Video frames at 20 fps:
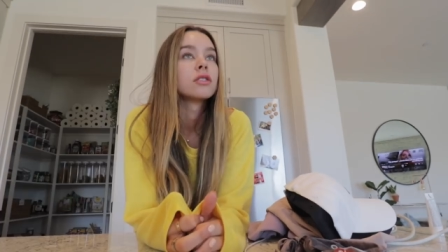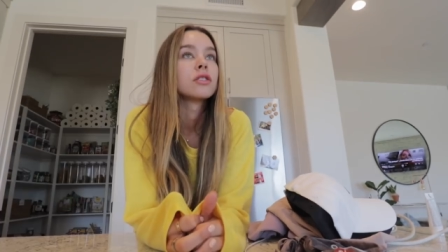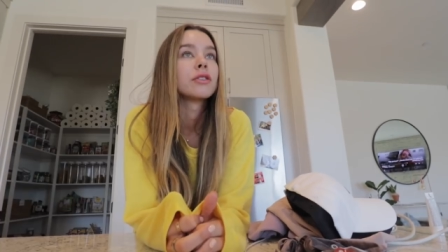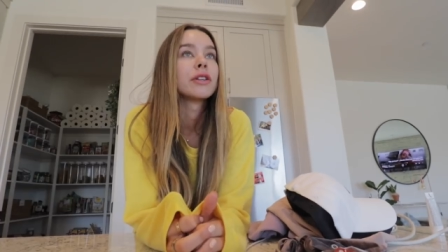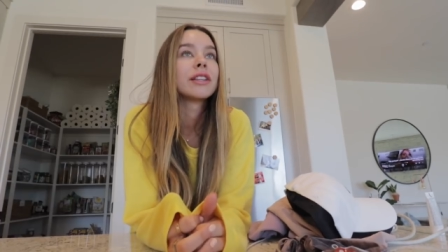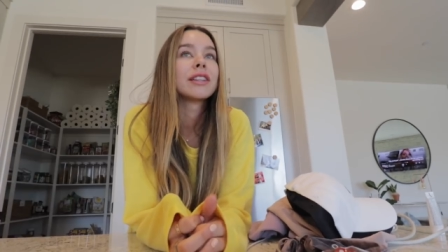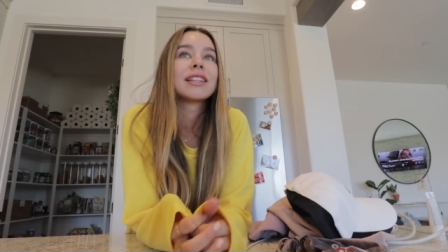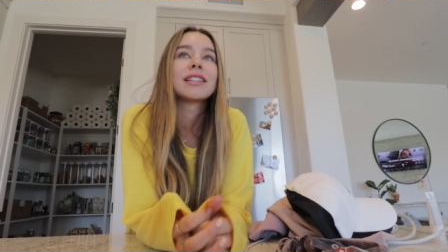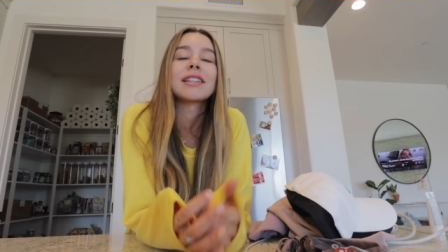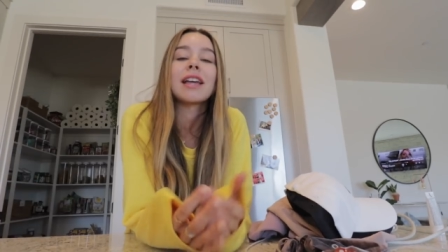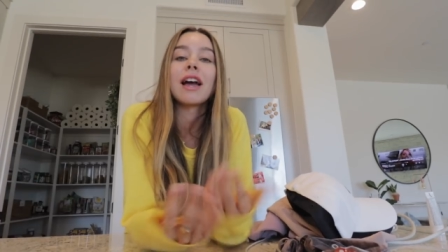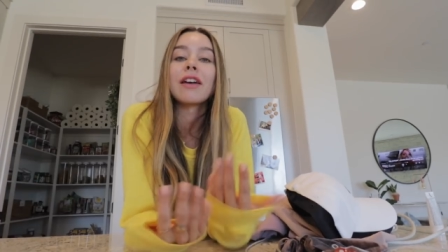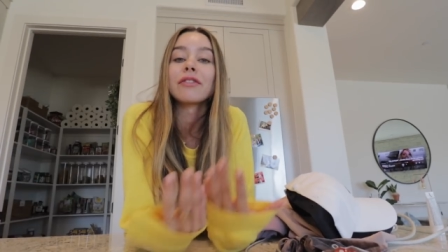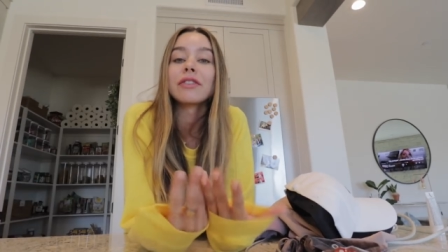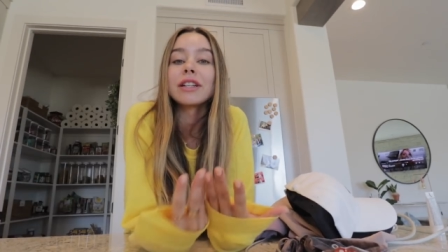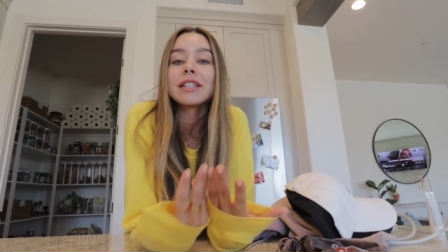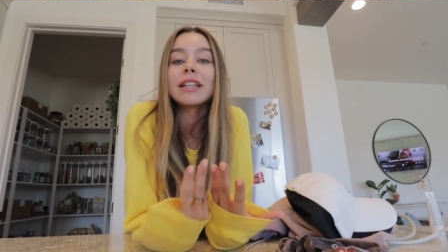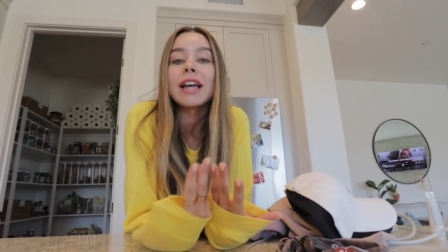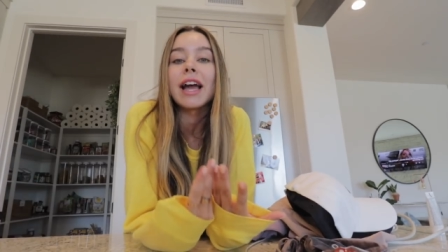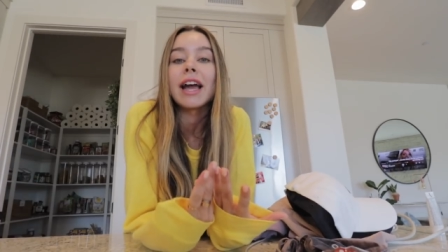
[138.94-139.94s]
Doing things
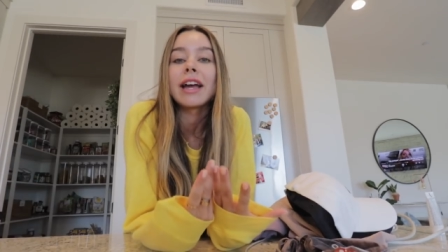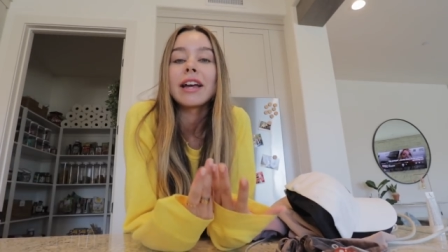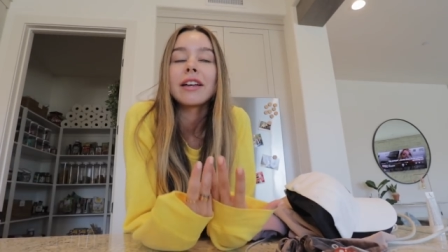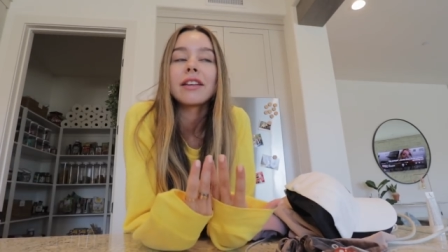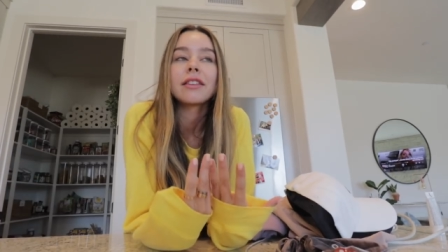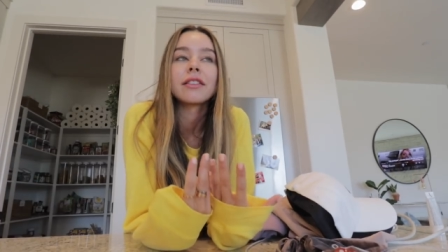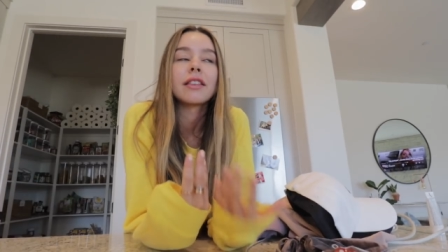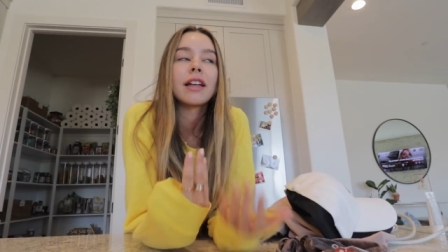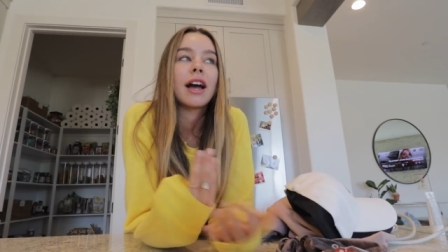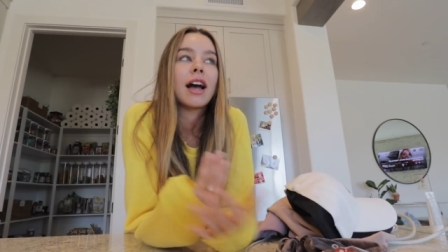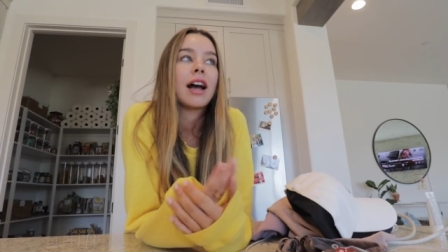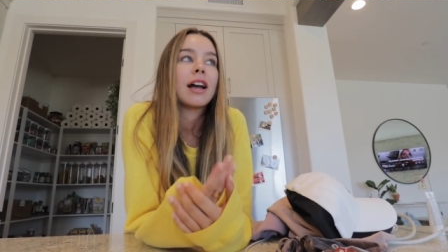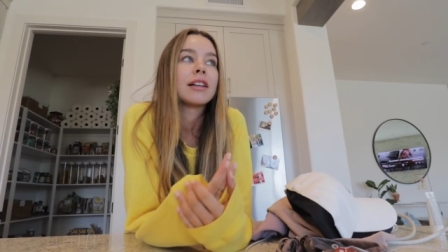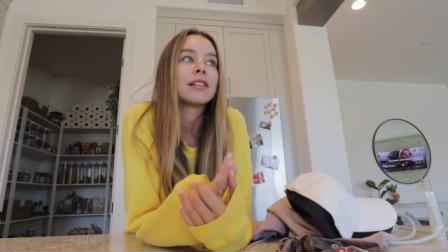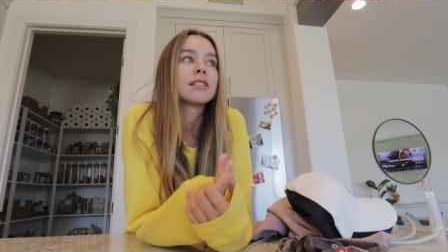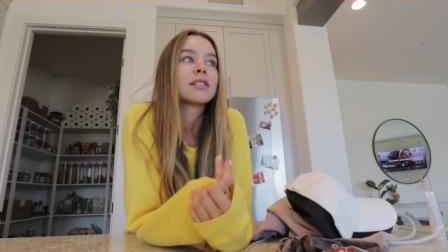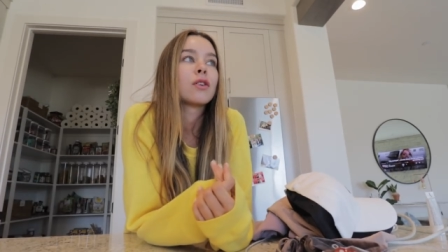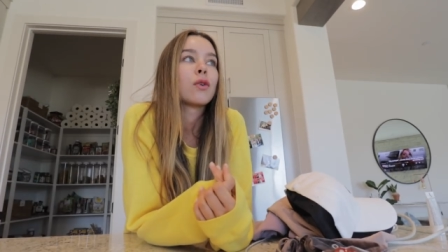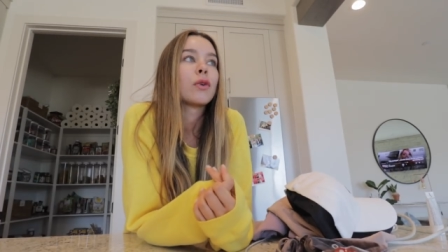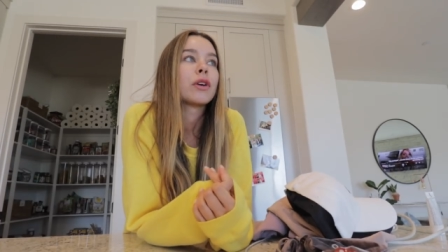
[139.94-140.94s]
every day that
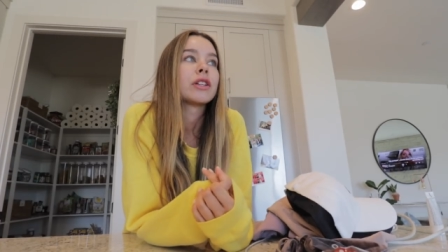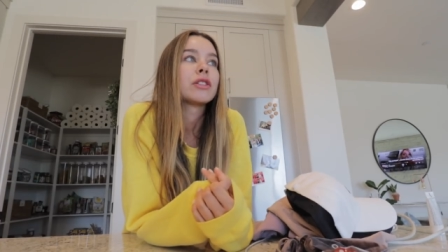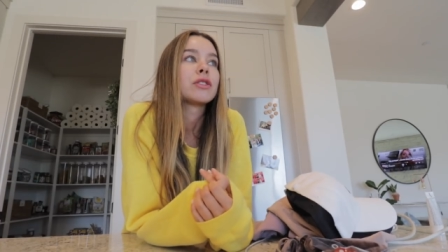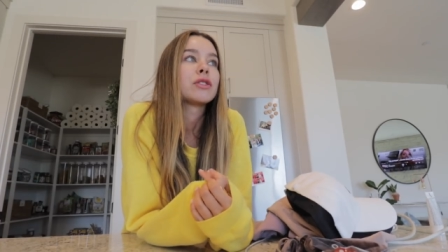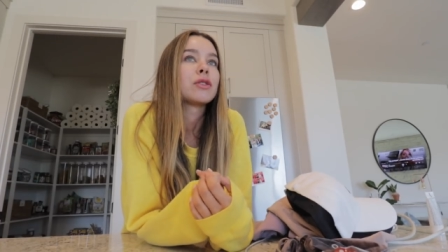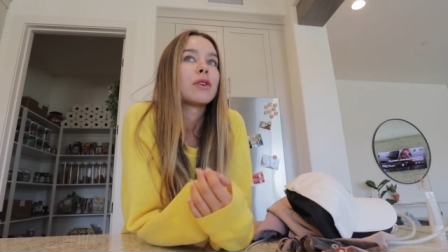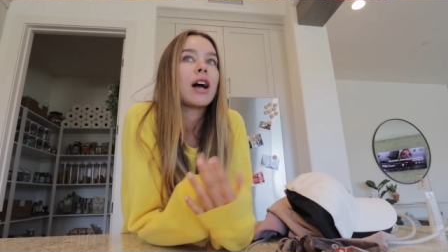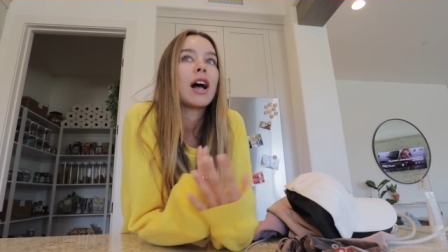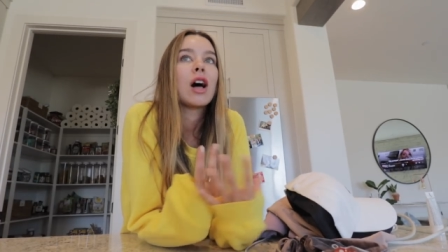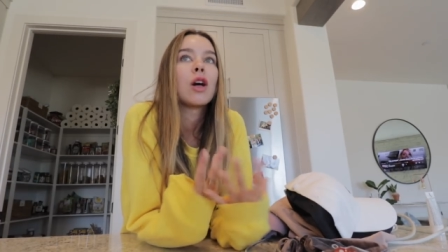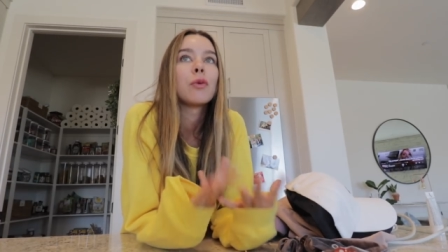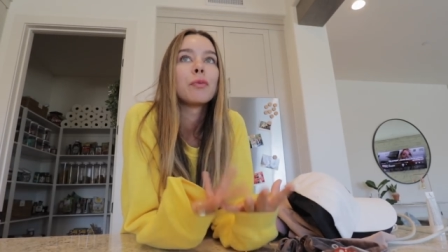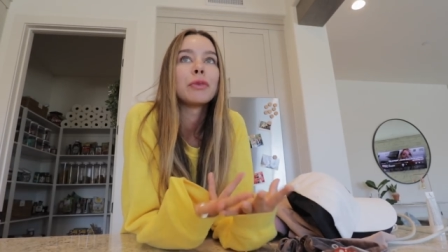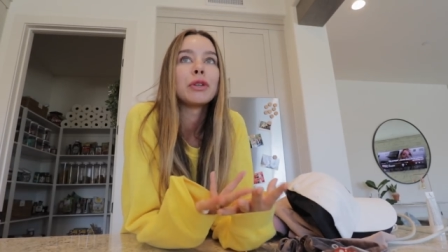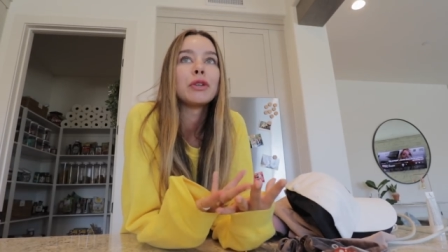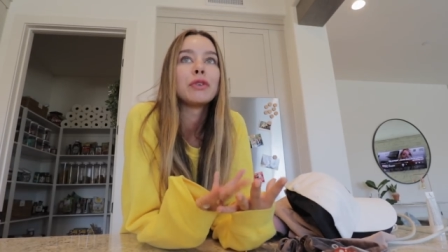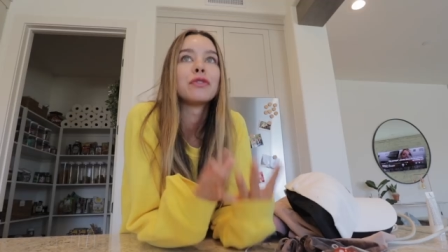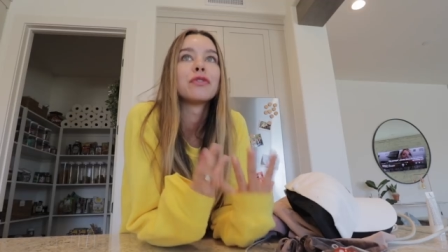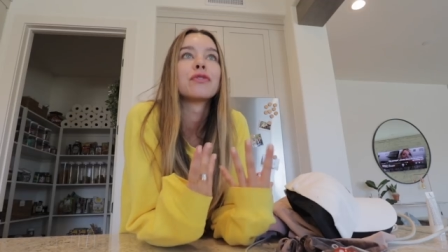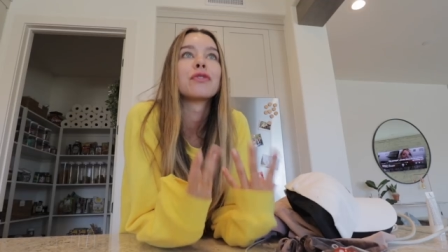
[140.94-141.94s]
is going to help
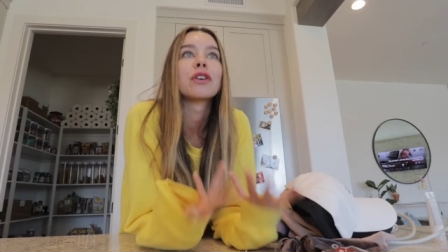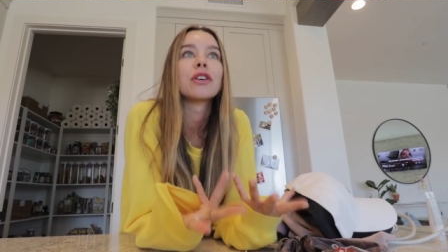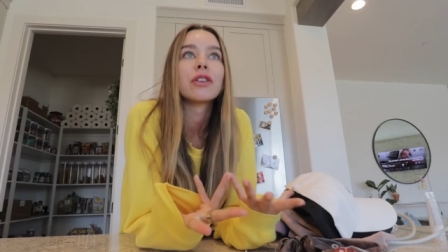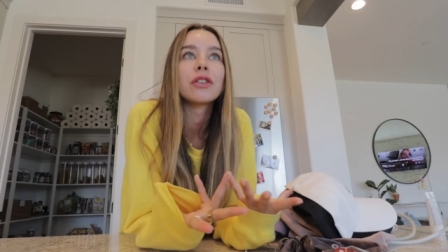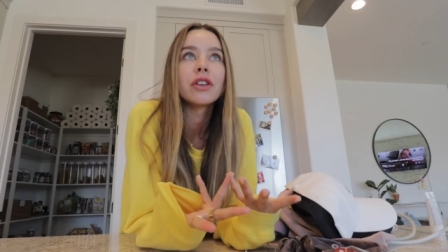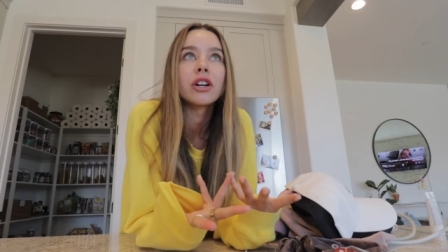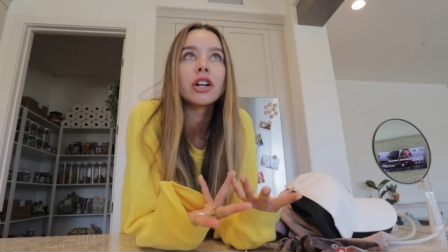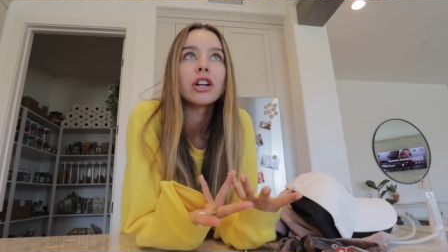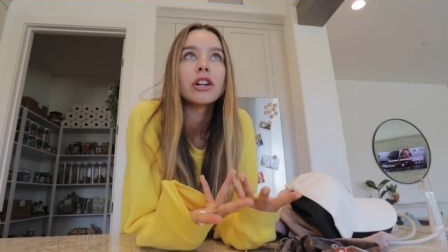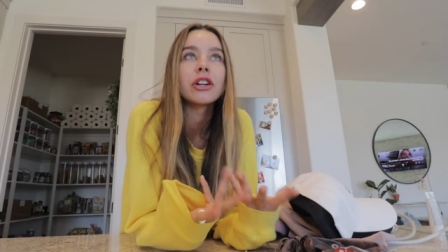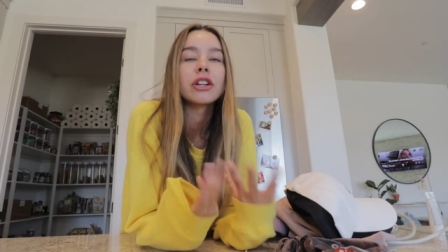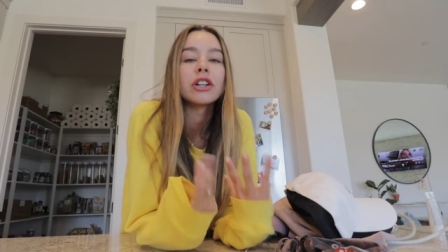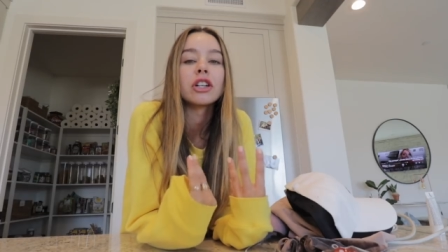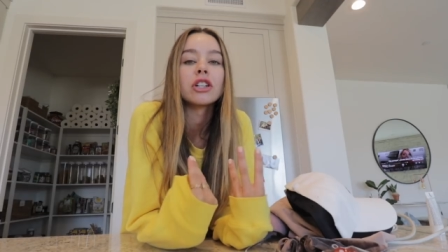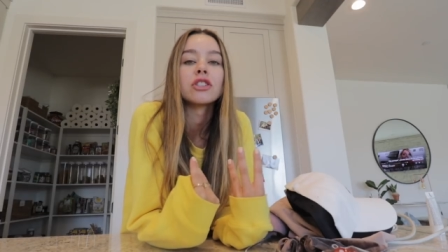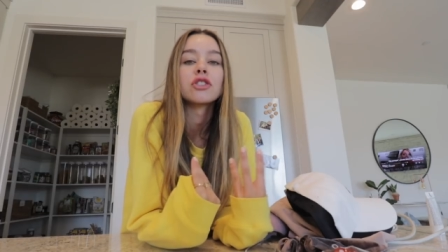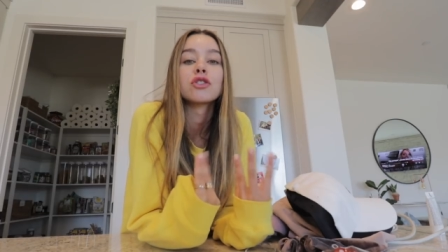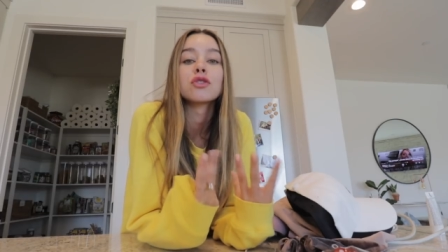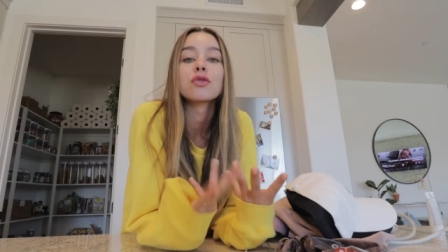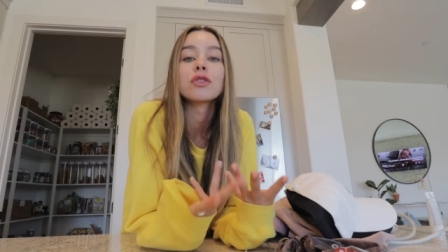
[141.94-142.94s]
you further
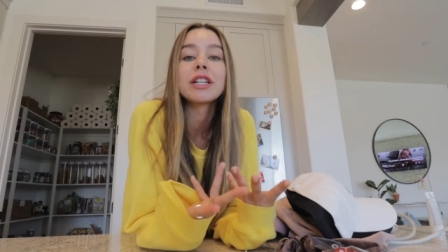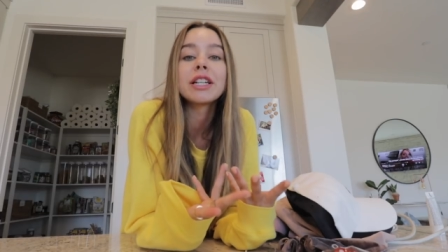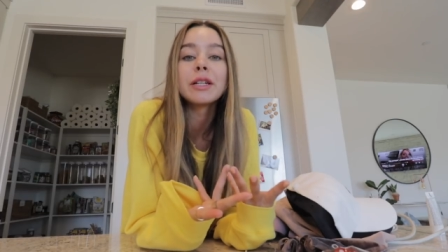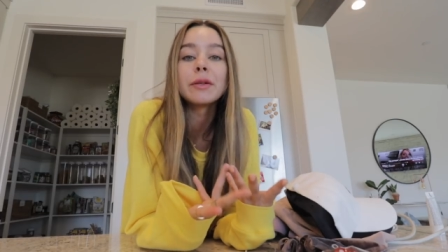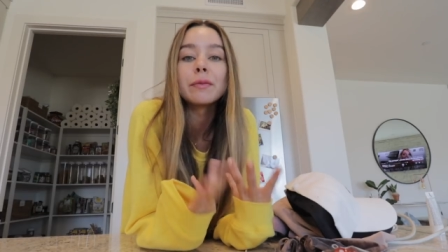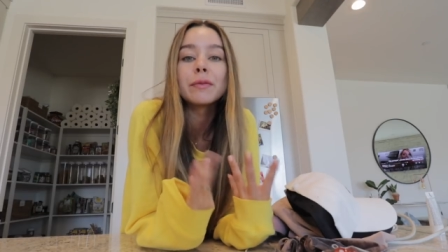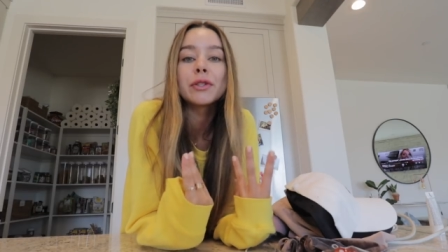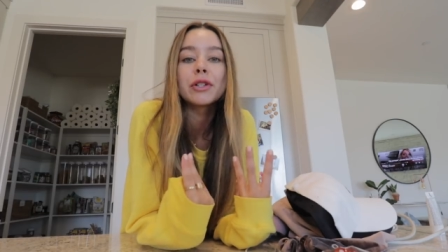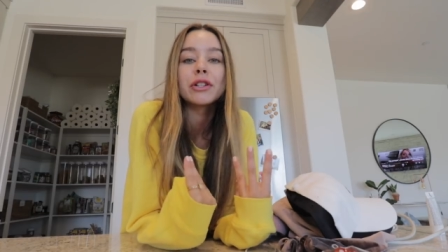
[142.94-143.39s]
your dreams